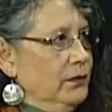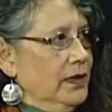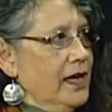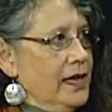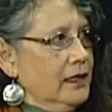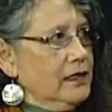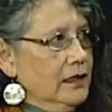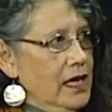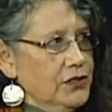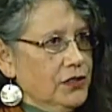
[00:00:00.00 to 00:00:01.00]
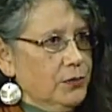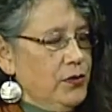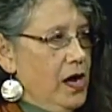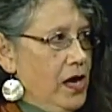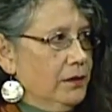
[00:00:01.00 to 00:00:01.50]
with gynecological
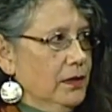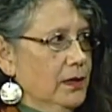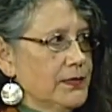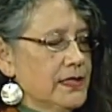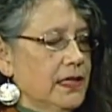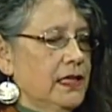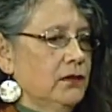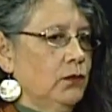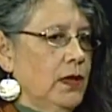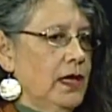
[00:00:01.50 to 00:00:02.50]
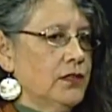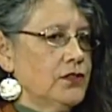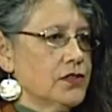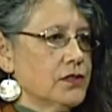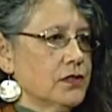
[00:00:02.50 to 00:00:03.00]
problems in
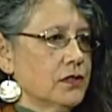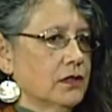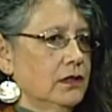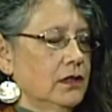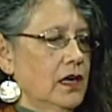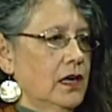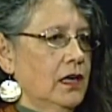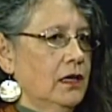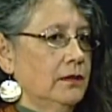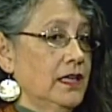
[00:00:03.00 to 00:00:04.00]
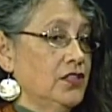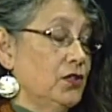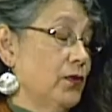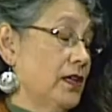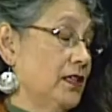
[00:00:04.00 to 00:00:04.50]
which um, and
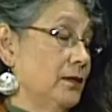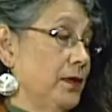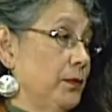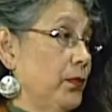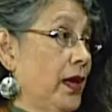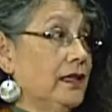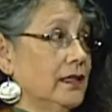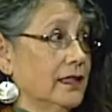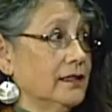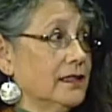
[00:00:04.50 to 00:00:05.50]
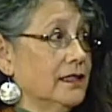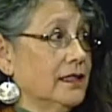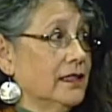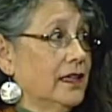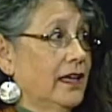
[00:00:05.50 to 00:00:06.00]
she wanted to be pregnant
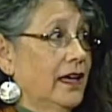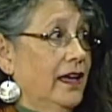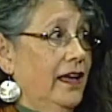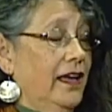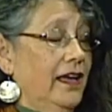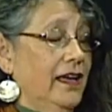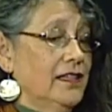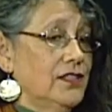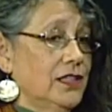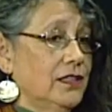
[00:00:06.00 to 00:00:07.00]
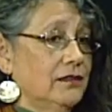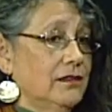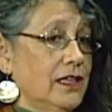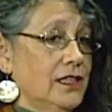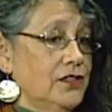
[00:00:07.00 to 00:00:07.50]
and she
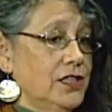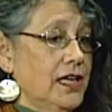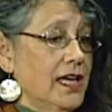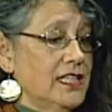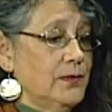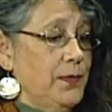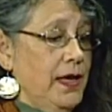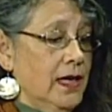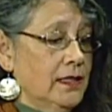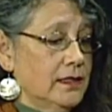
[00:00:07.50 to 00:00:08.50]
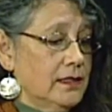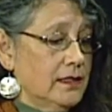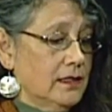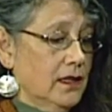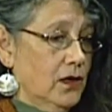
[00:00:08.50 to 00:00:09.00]
and she had
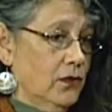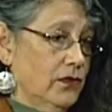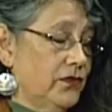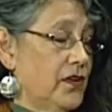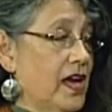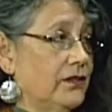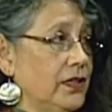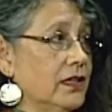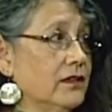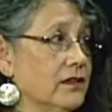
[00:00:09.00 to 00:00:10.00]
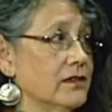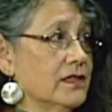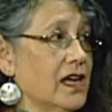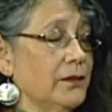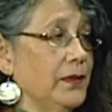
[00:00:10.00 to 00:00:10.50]
spent over five years
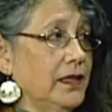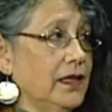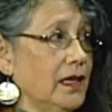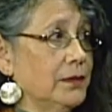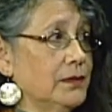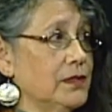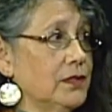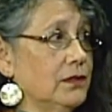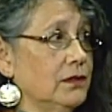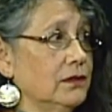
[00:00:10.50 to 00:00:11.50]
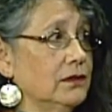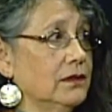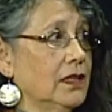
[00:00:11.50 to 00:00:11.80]
not being able to